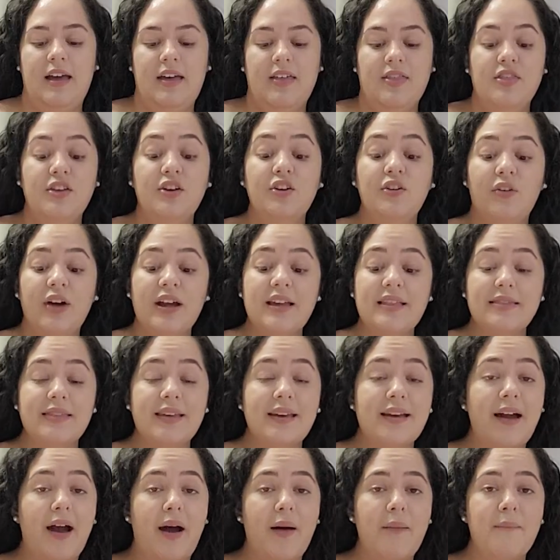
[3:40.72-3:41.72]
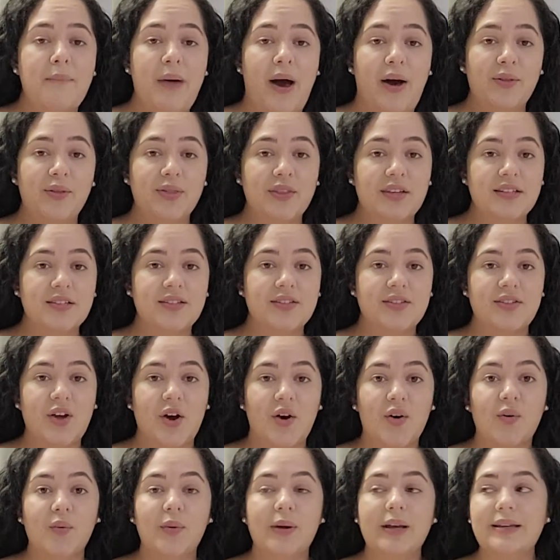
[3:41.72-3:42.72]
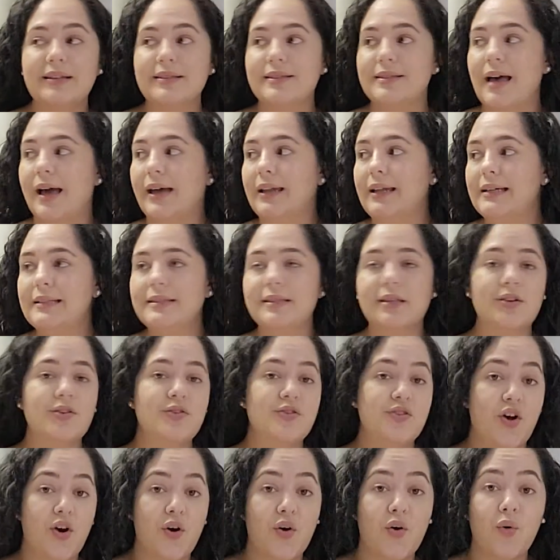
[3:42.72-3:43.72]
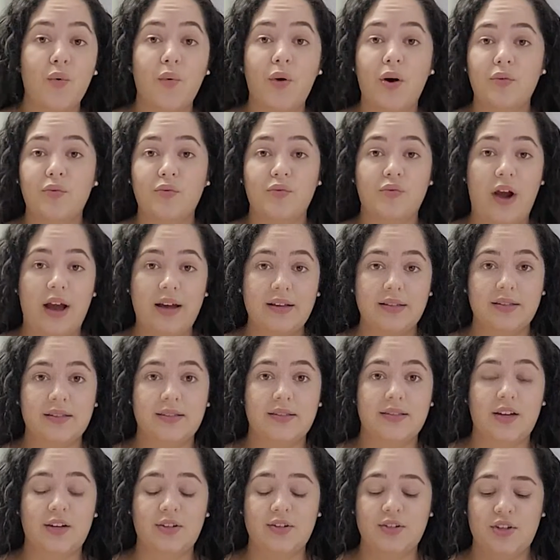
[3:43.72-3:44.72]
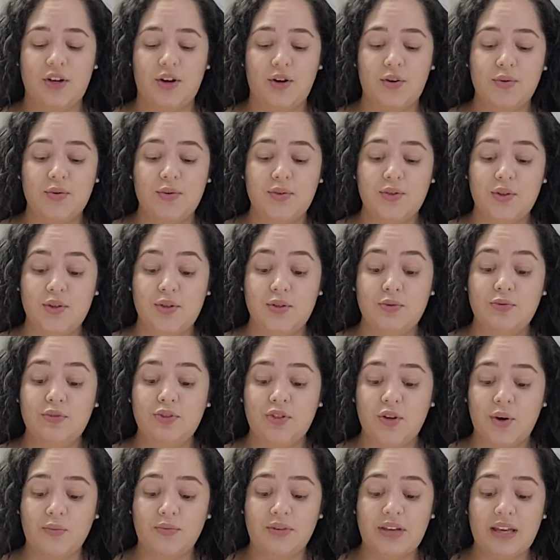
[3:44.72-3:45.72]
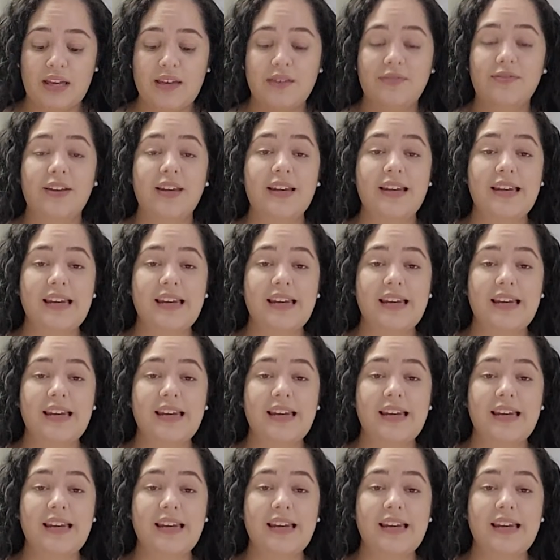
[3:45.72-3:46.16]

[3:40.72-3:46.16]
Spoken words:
The great thing about this dough is that it's a no rest dough, so you don't even